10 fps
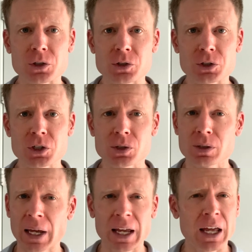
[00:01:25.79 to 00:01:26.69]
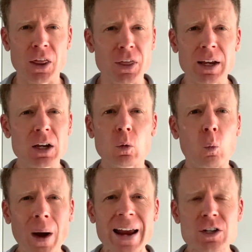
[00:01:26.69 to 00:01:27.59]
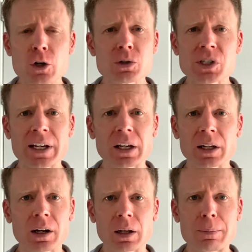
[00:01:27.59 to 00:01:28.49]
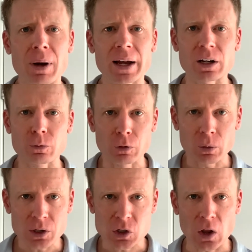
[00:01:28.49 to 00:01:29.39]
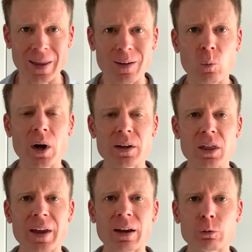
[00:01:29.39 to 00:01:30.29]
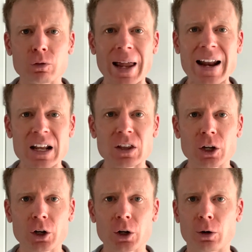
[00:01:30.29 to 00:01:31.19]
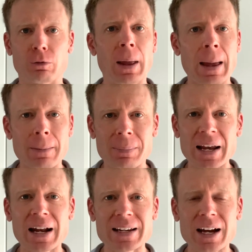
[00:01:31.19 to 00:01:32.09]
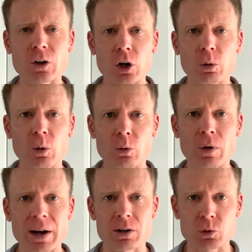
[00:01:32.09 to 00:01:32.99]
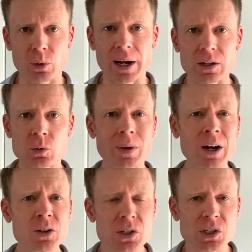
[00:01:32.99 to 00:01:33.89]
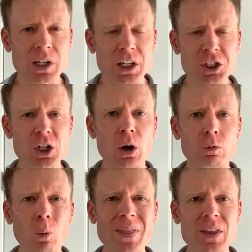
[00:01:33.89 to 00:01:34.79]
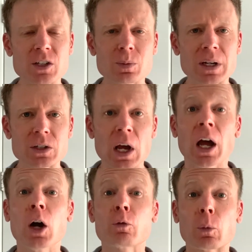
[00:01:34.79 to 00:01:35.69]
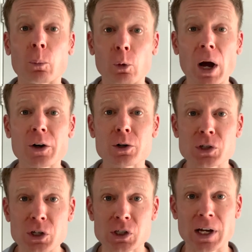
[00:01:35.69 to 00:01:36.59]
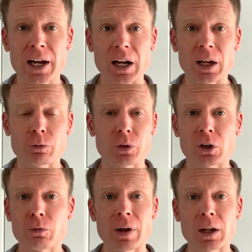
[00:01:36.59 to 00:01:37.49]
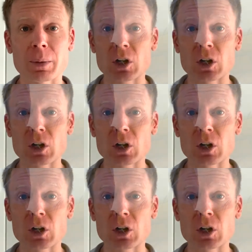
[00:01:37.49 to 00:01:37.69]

are just thinking way too singularly minded, focused on that one thing, flattening the curve, beating down coronavirus rates, without discussion of what this means for broader society, for the development